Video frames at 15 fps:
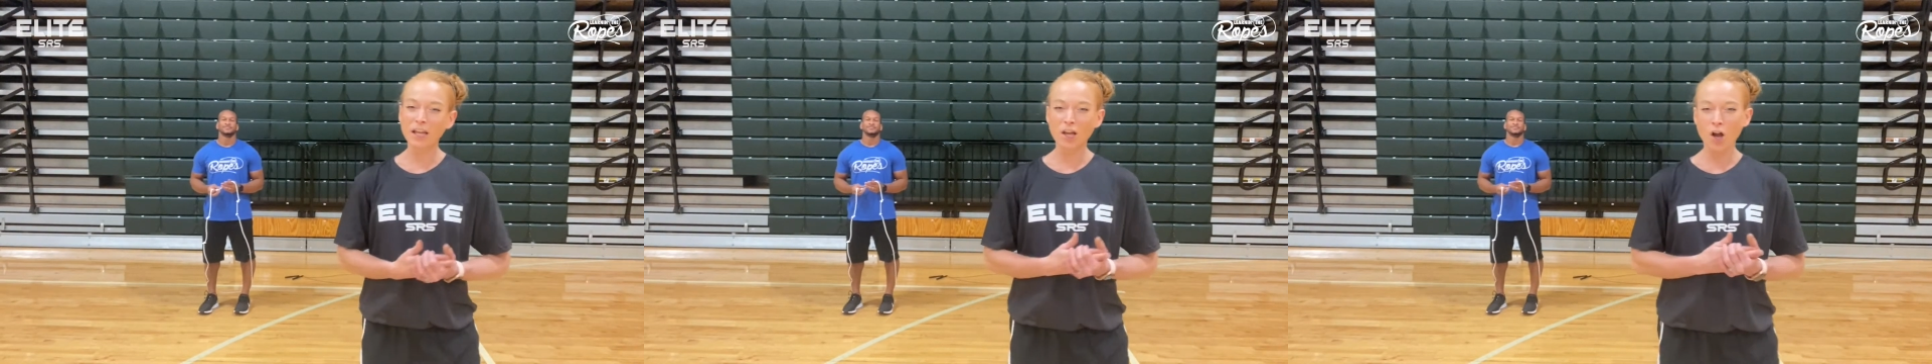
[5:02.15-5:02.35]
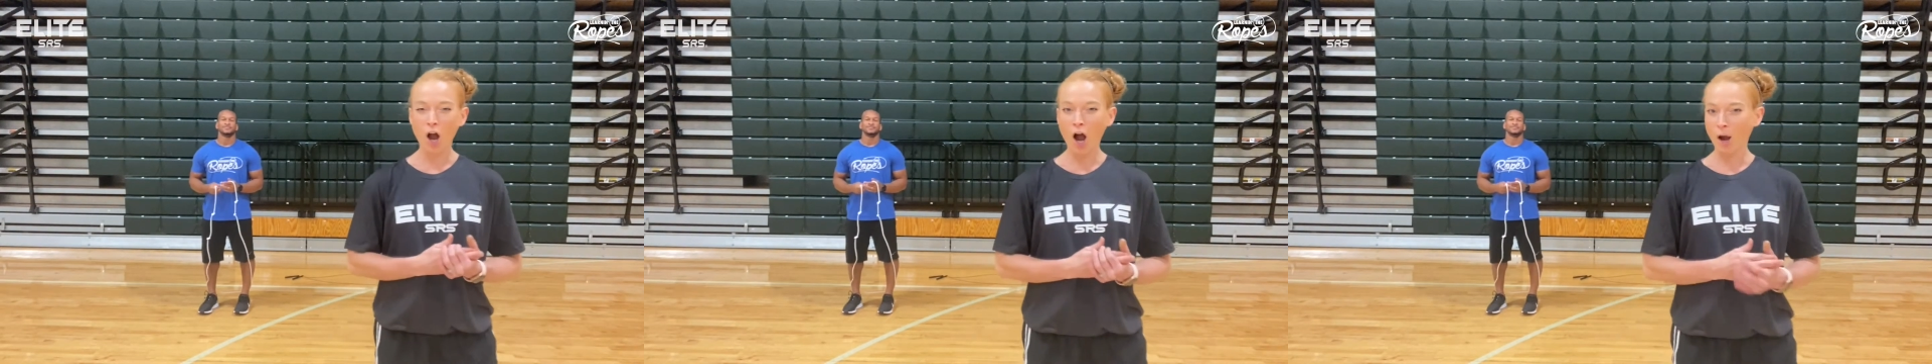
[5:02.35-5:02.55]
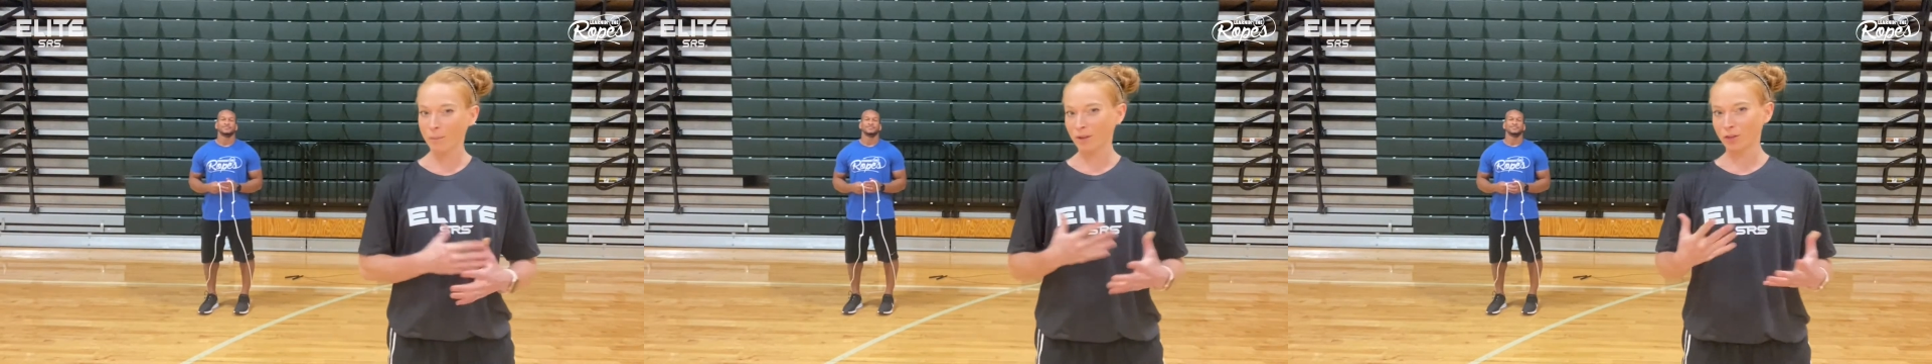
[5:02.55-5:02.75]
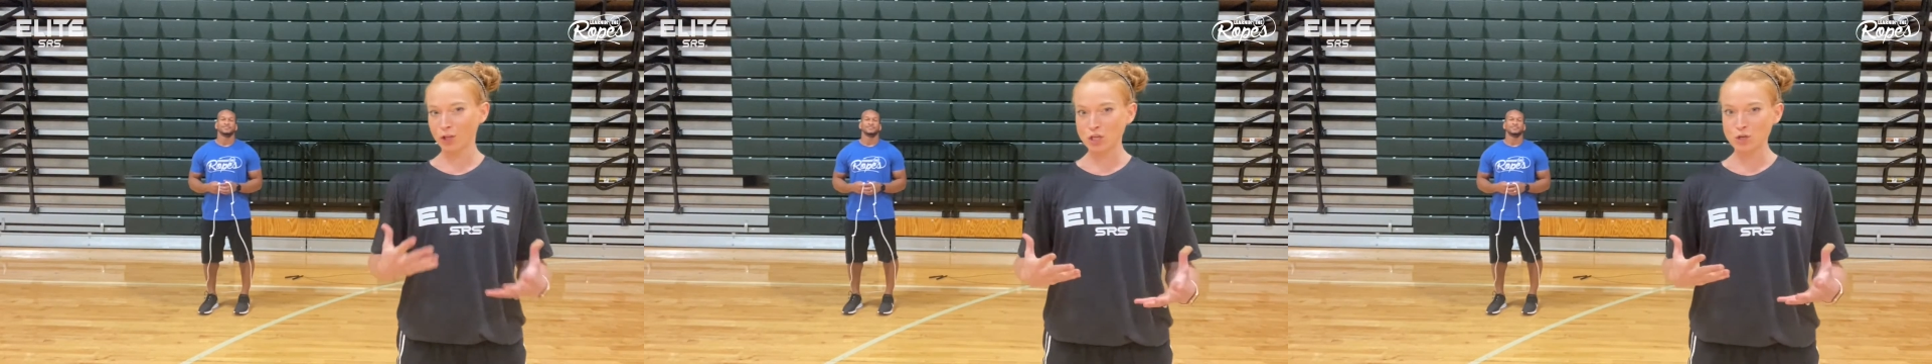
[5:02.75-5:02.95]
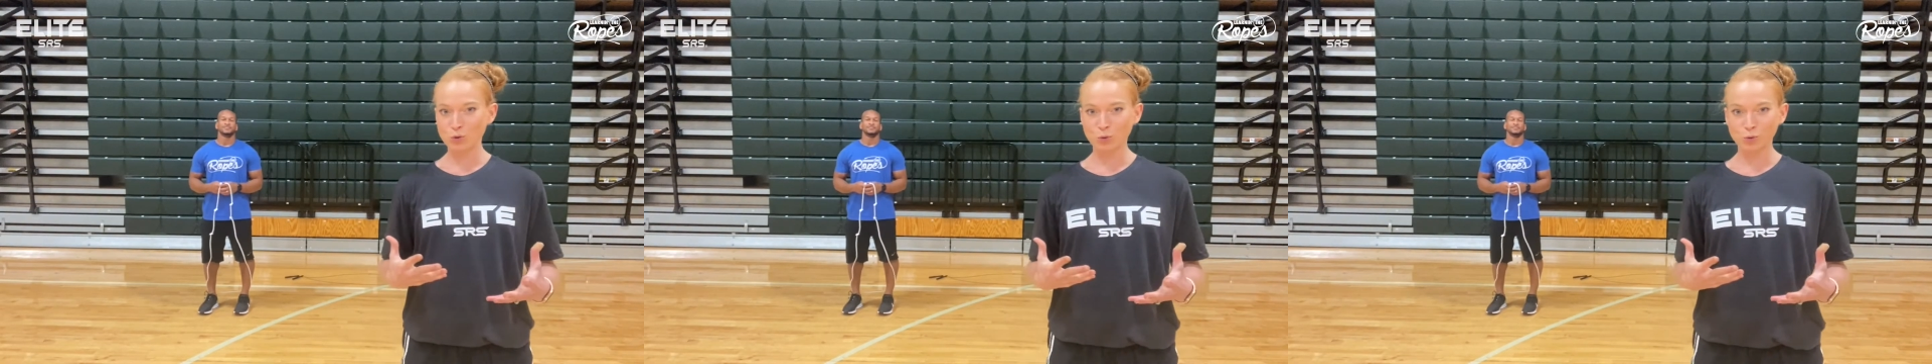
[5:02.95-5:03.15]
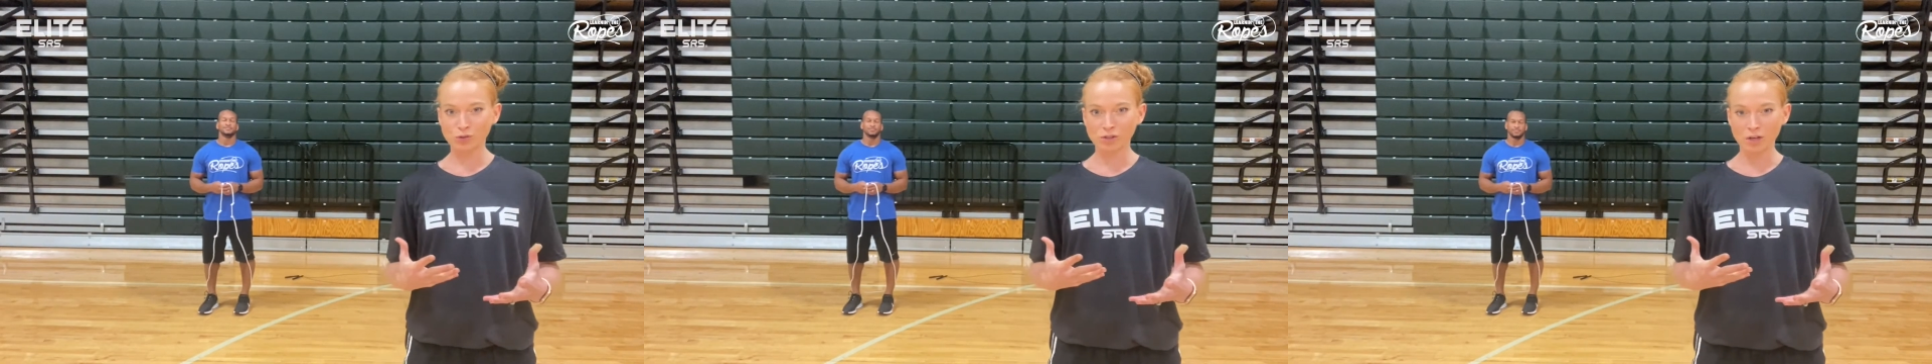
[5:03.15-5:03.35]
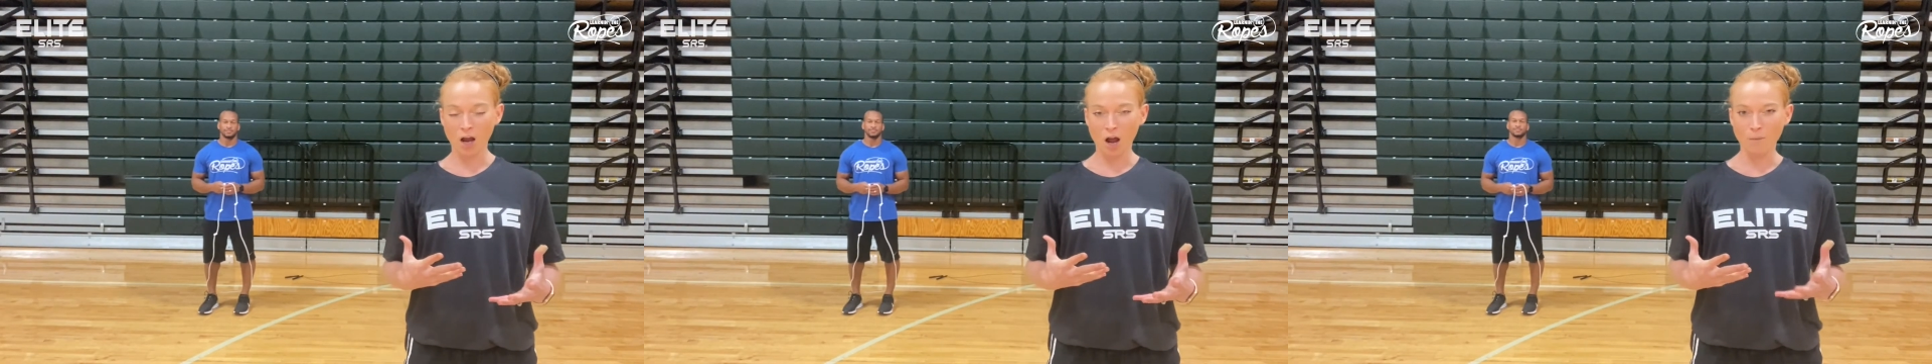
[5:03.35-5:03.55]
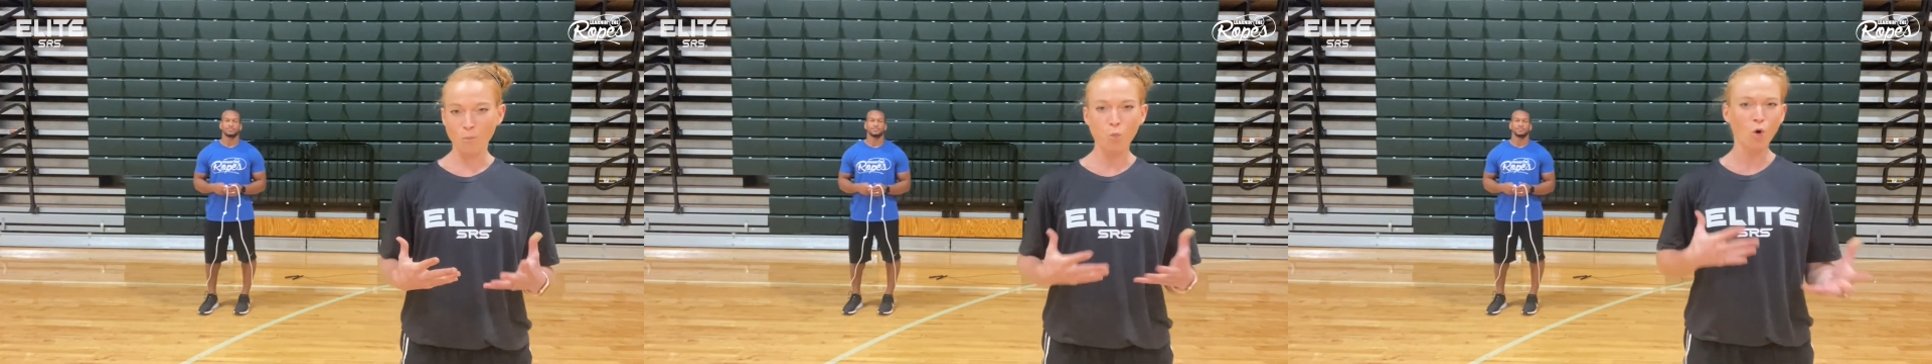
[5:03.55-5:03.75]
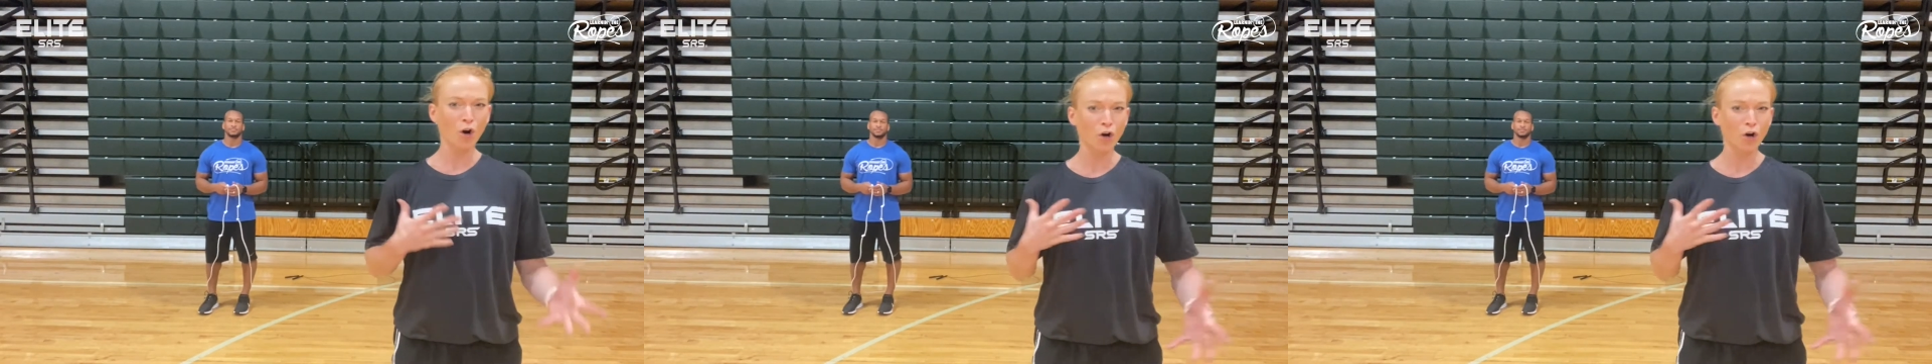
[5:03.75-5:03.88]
commonly used word